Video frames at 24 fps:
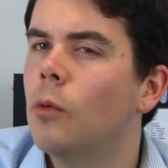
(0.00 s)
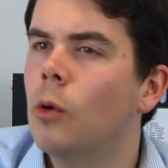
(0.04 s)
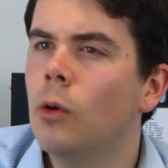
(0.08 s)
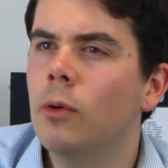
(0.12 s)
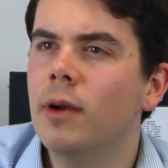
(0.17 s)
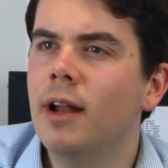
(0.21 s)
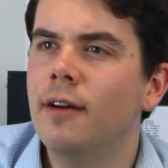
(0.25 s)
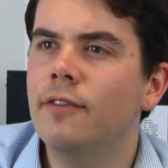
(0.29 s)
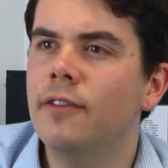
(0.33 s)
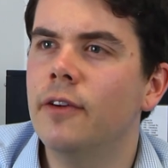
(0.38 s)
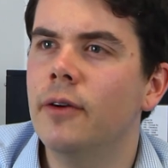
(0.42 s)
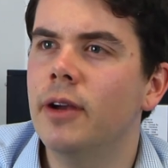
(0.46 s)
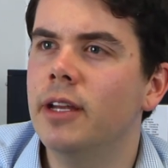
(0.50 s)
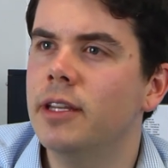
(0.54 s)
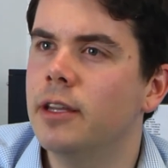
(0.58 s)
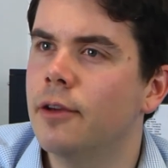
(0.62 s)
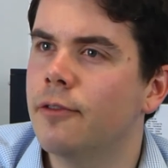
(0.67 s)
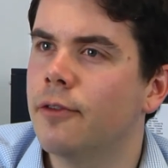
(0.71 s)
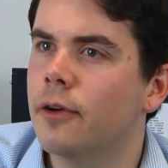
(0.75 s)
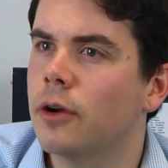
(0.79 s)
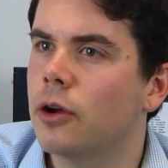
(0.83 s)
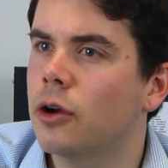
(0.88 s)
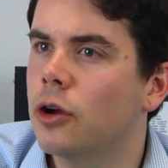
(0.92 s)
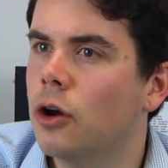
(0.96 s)
all have very
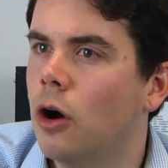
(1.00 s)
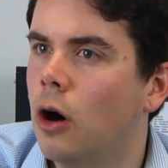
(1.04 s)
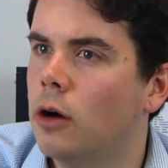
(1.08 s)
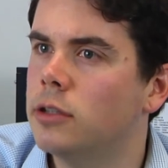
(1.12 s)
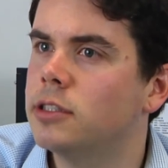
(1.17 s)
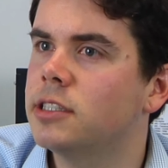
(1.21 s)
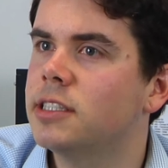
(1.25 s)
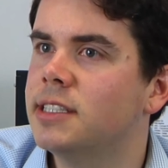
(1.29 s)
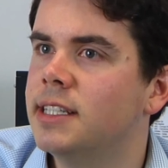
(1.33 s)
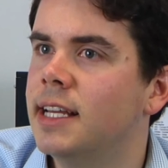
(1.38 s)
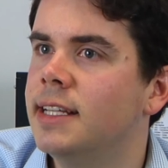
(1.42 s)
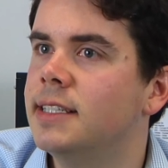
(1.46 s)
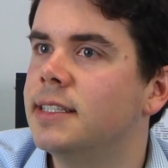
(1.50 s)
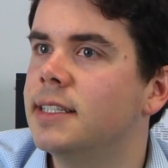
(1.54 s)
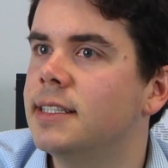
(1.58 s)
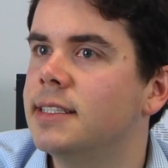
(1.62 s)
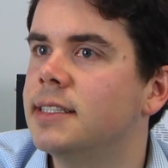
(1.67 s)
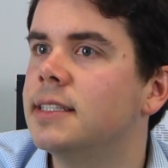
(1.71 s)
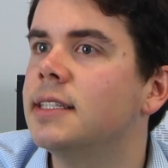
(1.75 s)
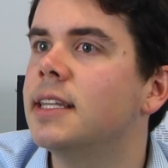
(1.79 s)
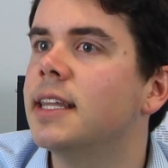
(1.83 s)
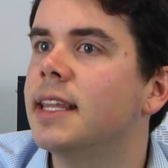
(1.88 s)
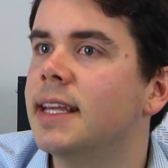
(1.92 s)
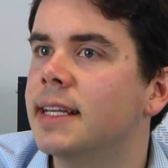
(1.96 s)
different cost
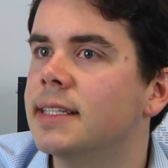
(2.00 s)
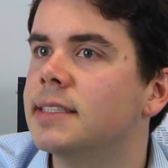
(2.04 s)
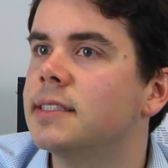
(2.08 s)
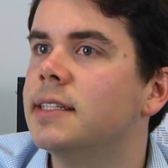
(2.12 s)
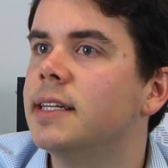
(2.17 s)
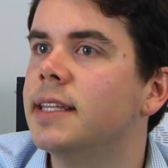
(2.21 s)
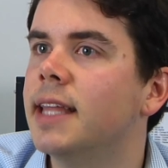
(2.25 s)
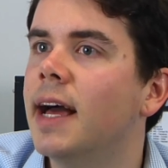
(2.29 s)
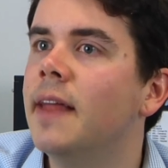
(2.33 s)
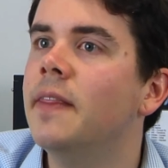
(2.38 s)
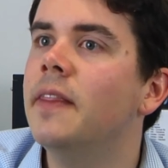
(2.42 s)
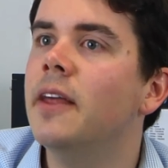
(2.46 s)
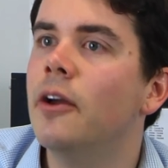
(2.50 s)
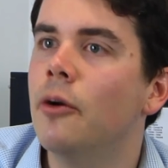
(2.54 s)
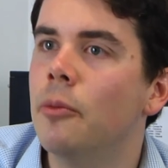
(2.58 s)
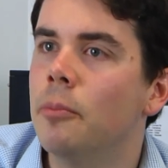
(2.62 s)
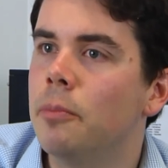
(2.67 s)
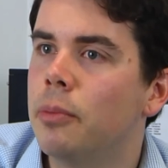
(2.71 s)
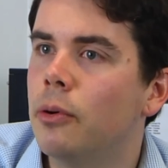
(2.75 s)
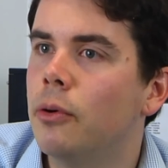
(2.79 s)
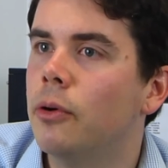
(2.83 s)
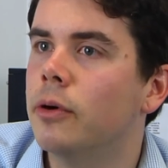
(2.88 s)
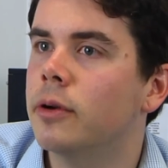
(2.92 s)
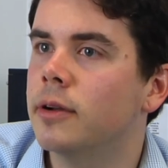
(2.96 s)
centres and things like that, and they're
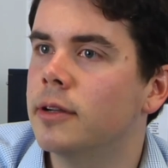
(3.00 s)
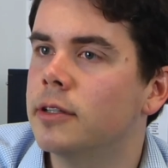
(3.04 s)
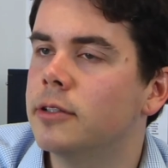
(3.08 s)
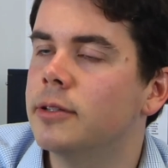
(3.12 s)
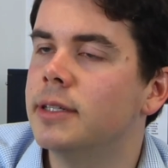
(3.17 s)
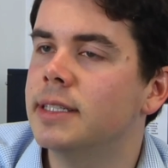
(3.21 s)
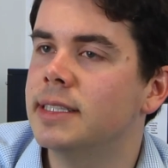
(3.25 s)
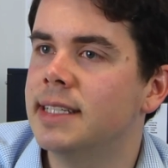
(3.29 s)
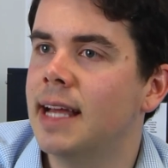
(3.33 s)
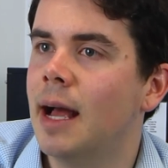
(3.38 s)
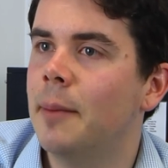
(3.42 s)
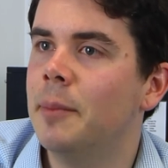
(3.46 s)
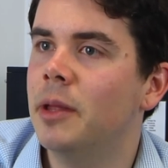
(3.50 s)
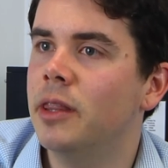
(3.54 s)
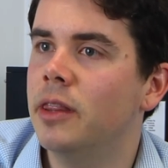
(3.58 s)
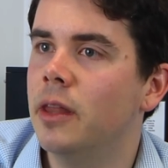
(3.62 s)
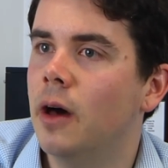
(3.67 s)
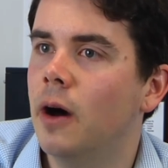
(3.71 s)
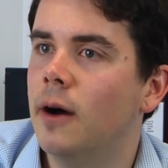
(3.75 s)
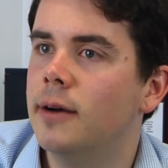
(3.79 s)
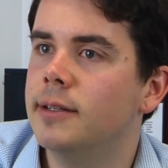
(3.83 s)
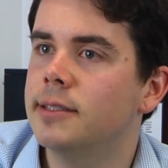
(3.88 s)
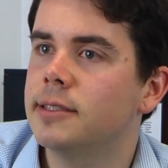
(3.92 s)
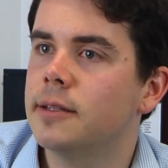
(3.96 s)
important to examine
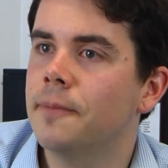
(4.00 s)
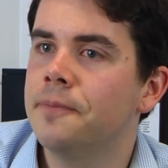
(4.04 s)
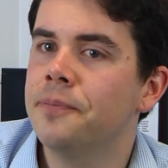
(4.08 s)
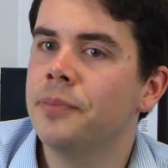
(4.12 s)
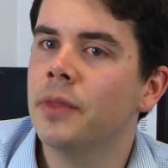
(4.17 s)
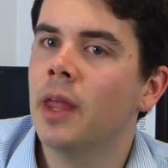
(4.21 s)
those.